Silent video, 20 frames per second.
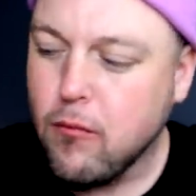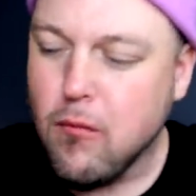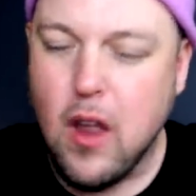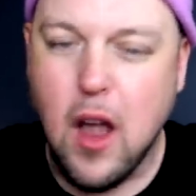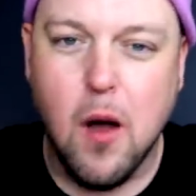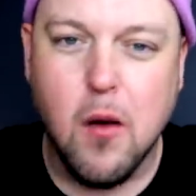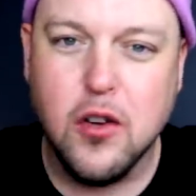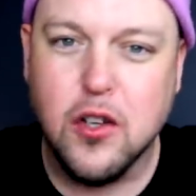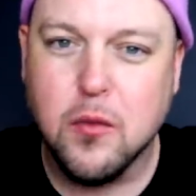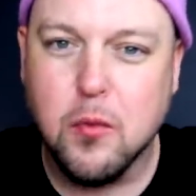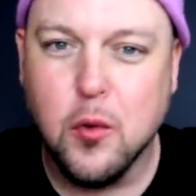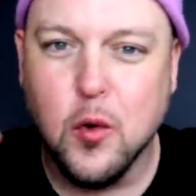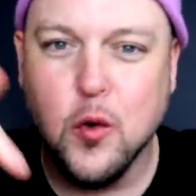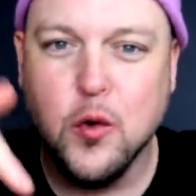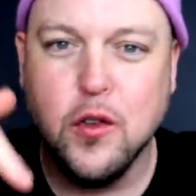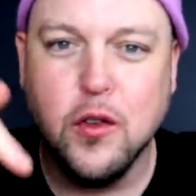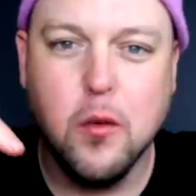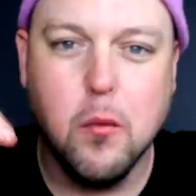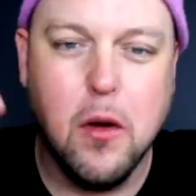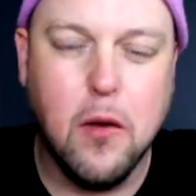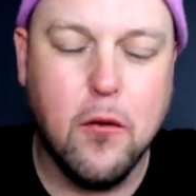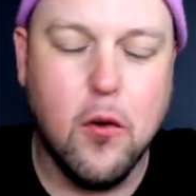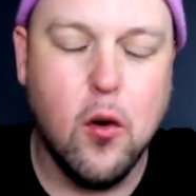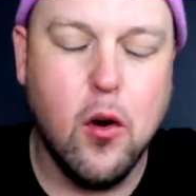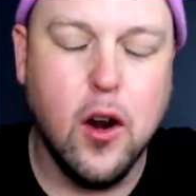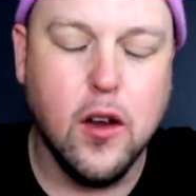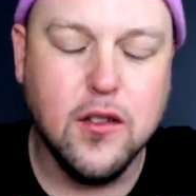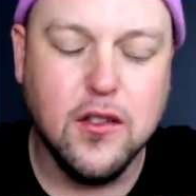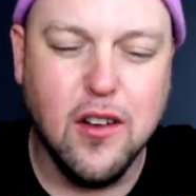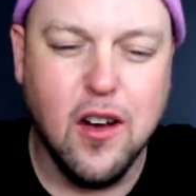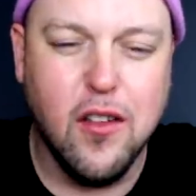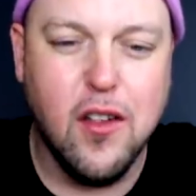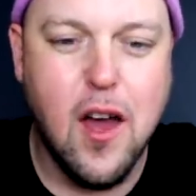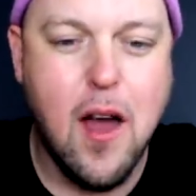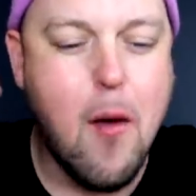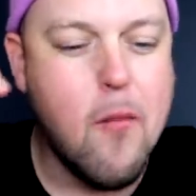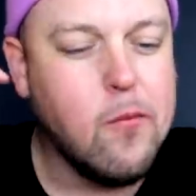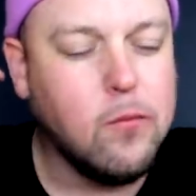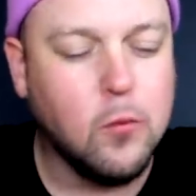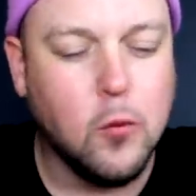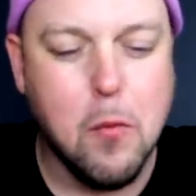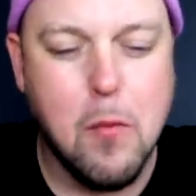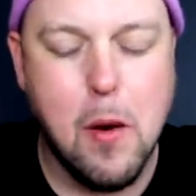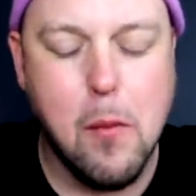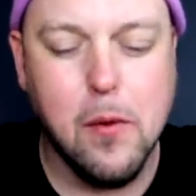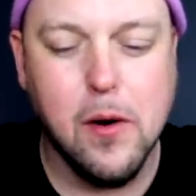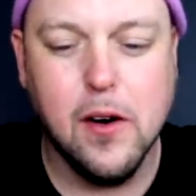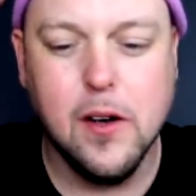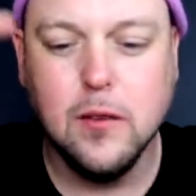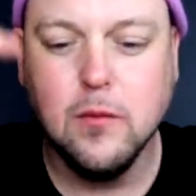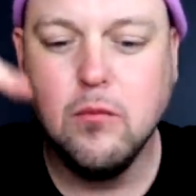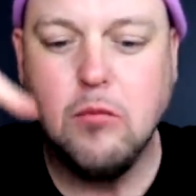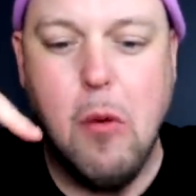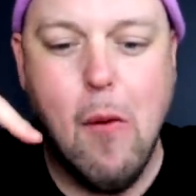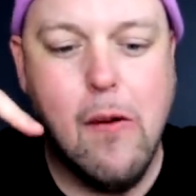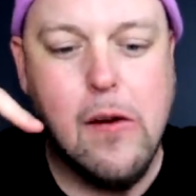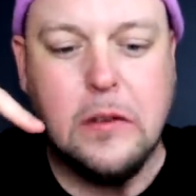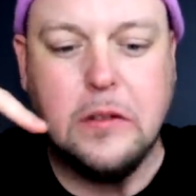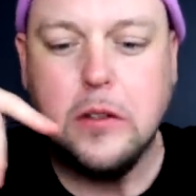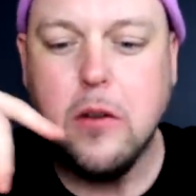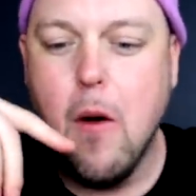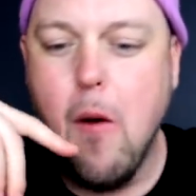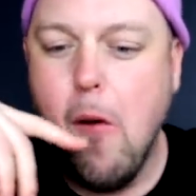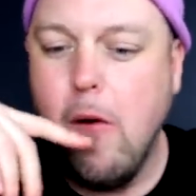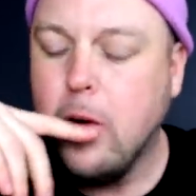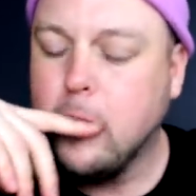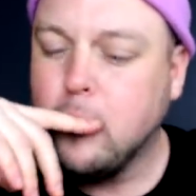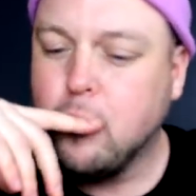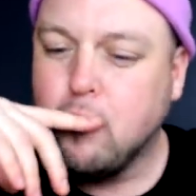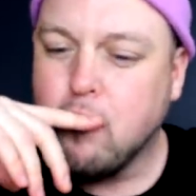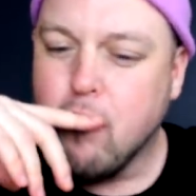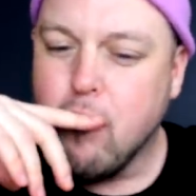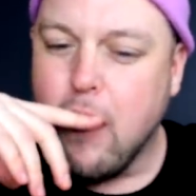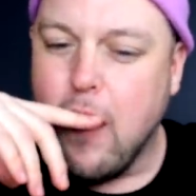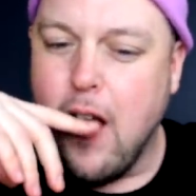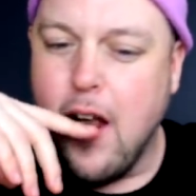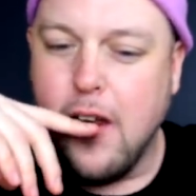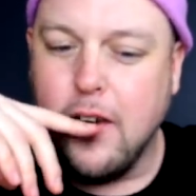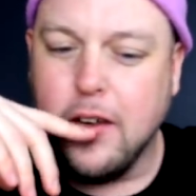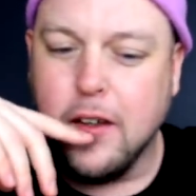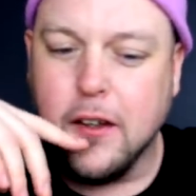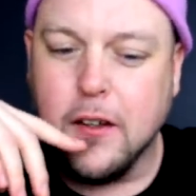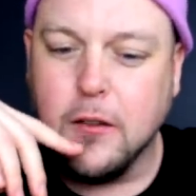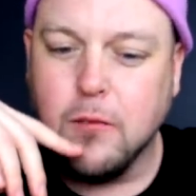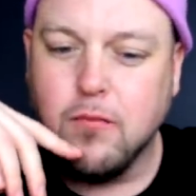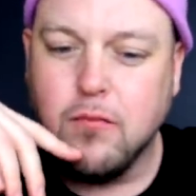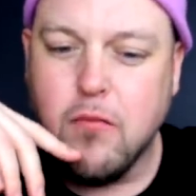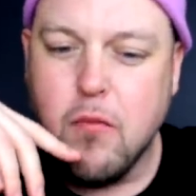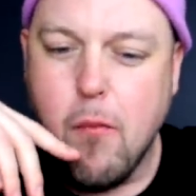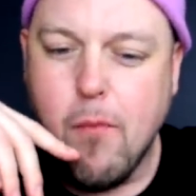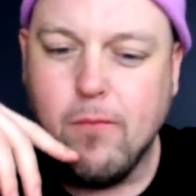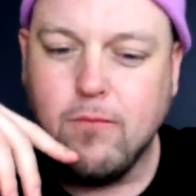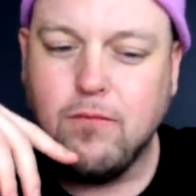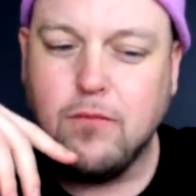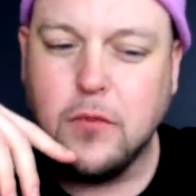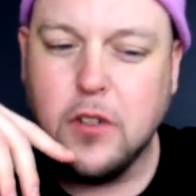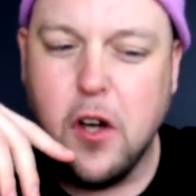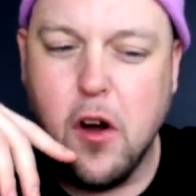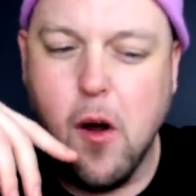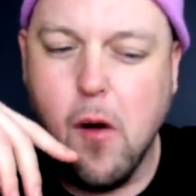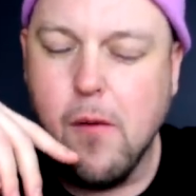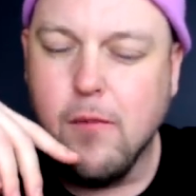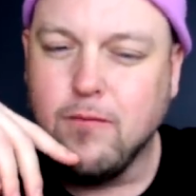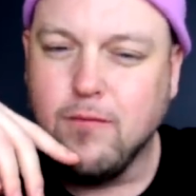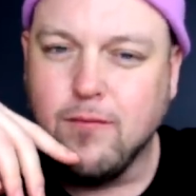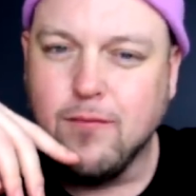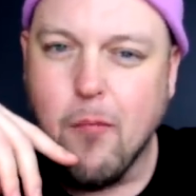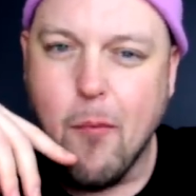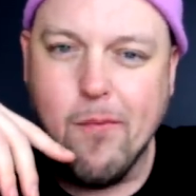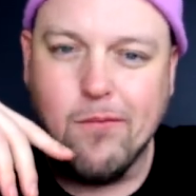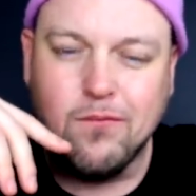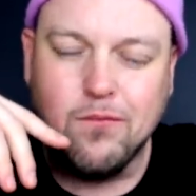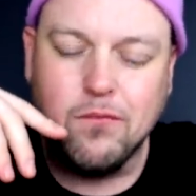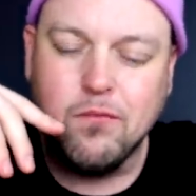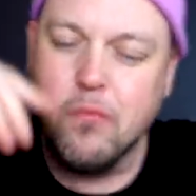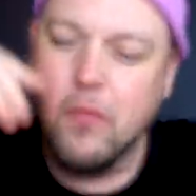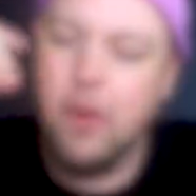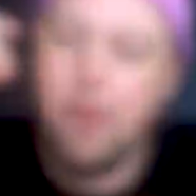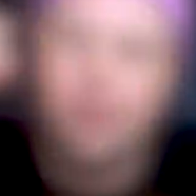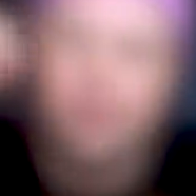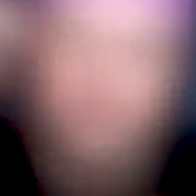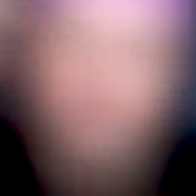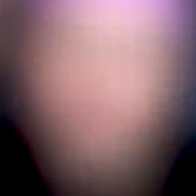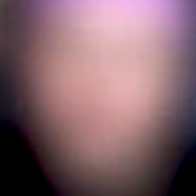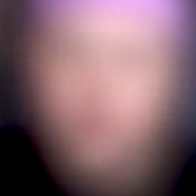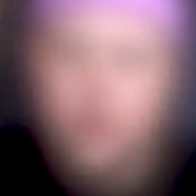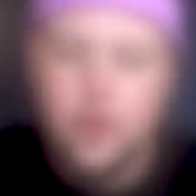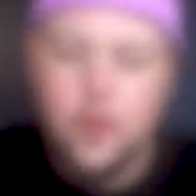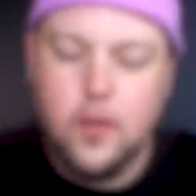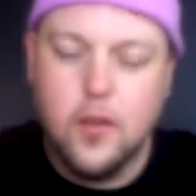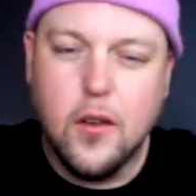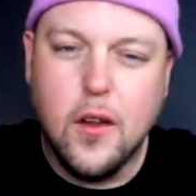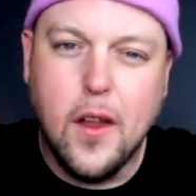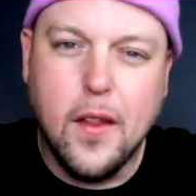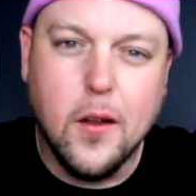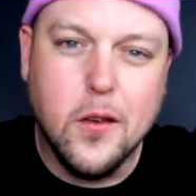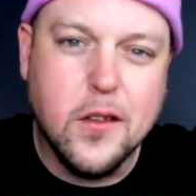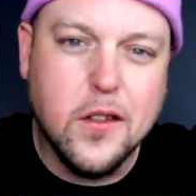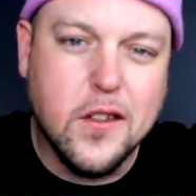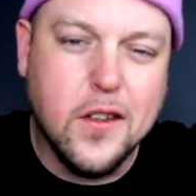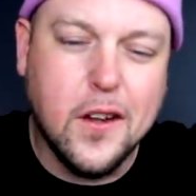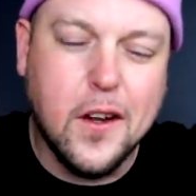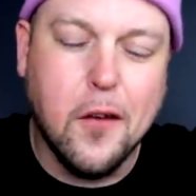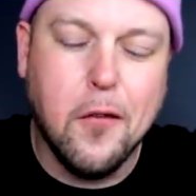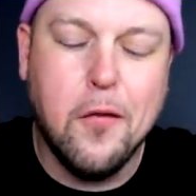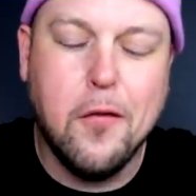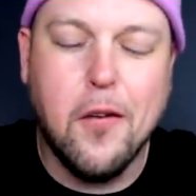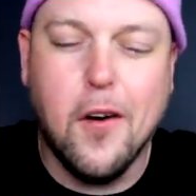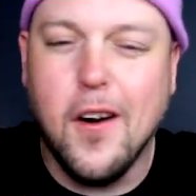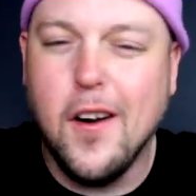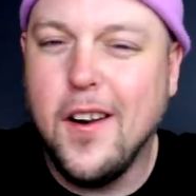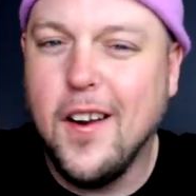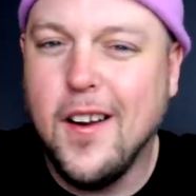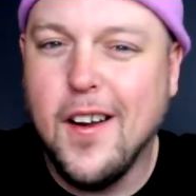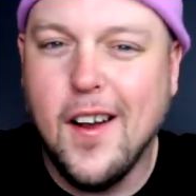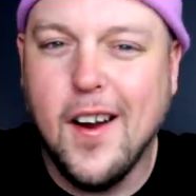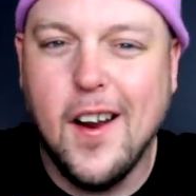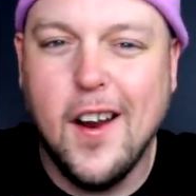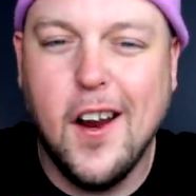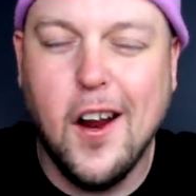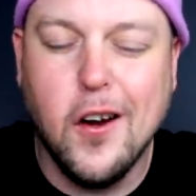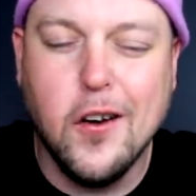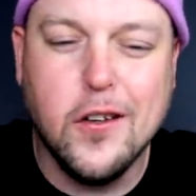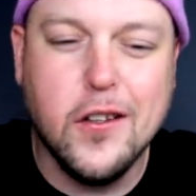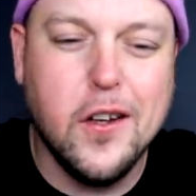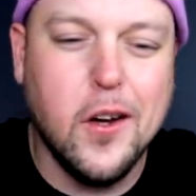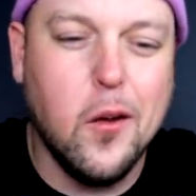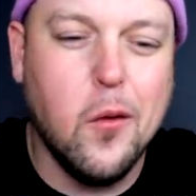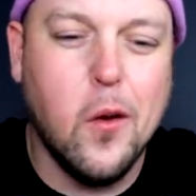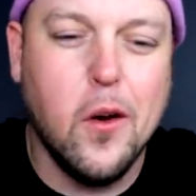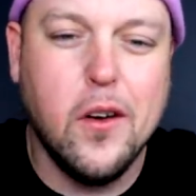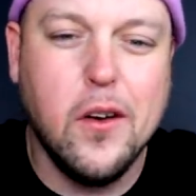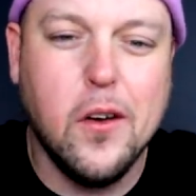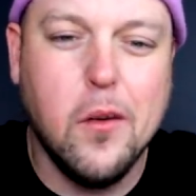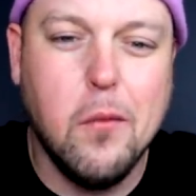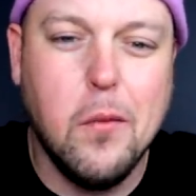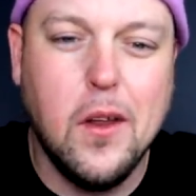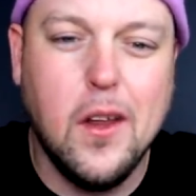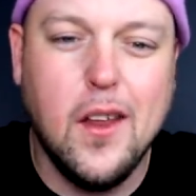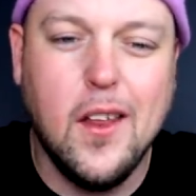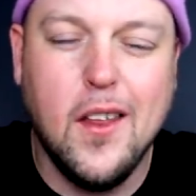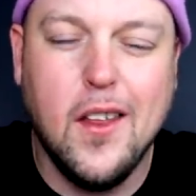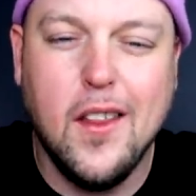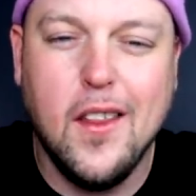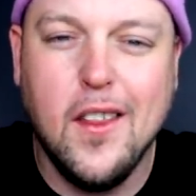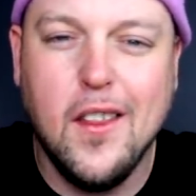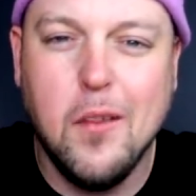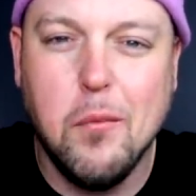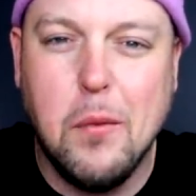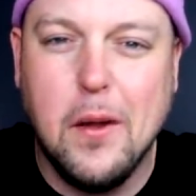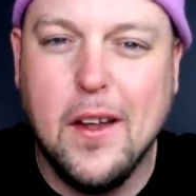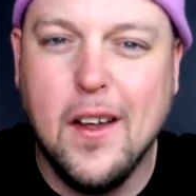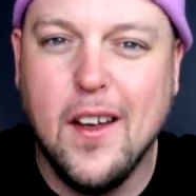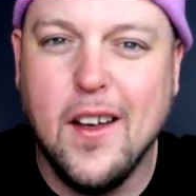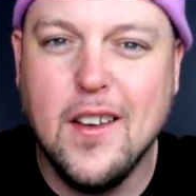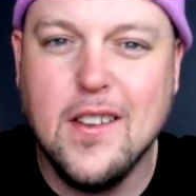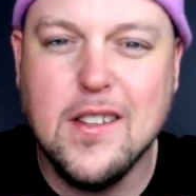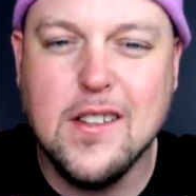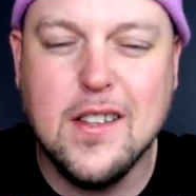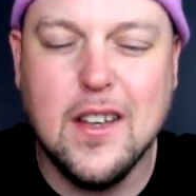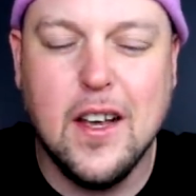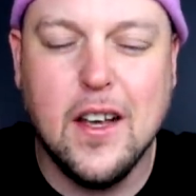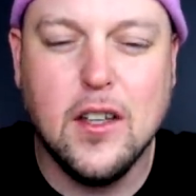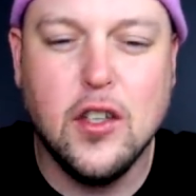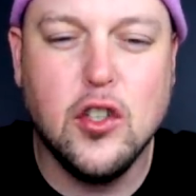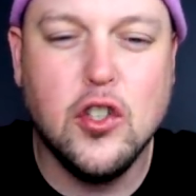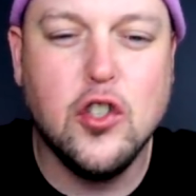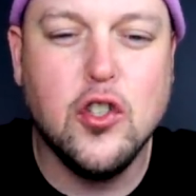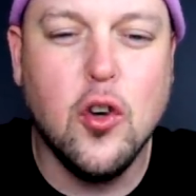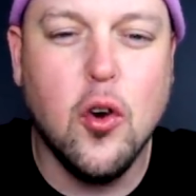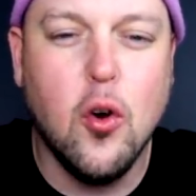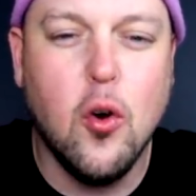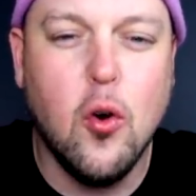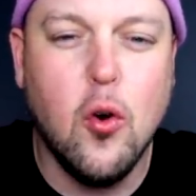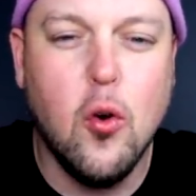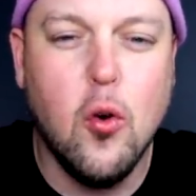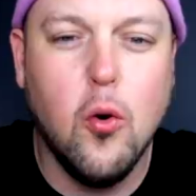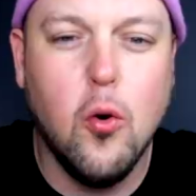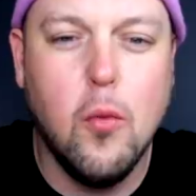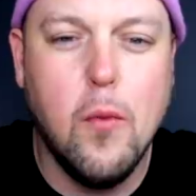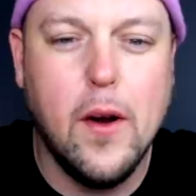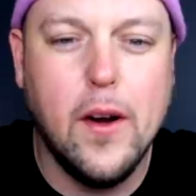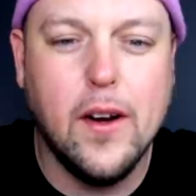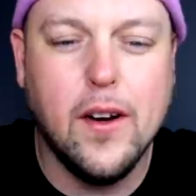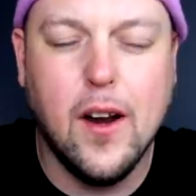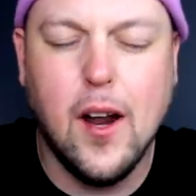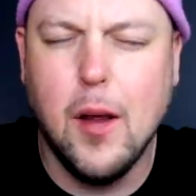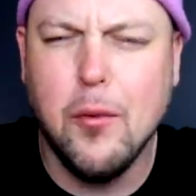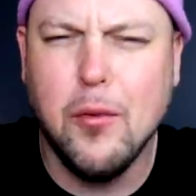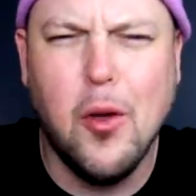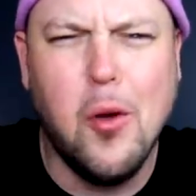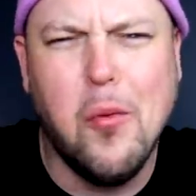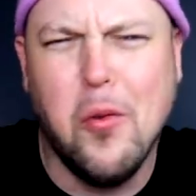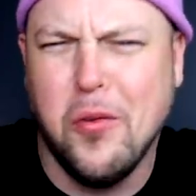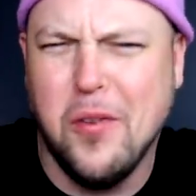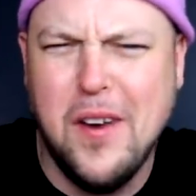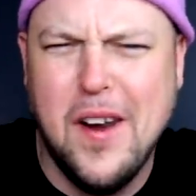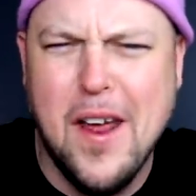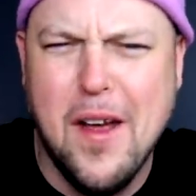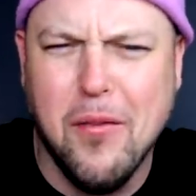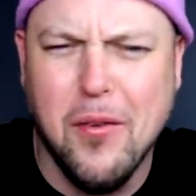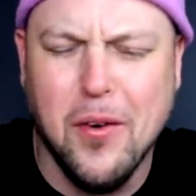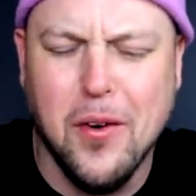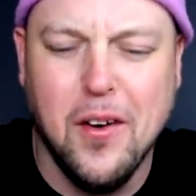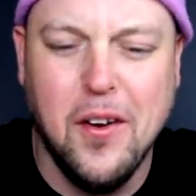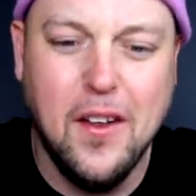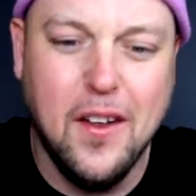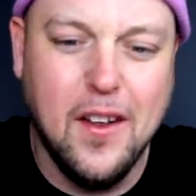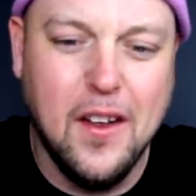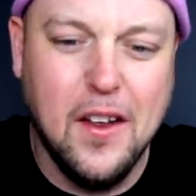I was just perusing through my phone. I saw that, remembered it, and, you know. So yeah, there's just like a funny, kind of interesting one to me, because it's like so many times, almost never,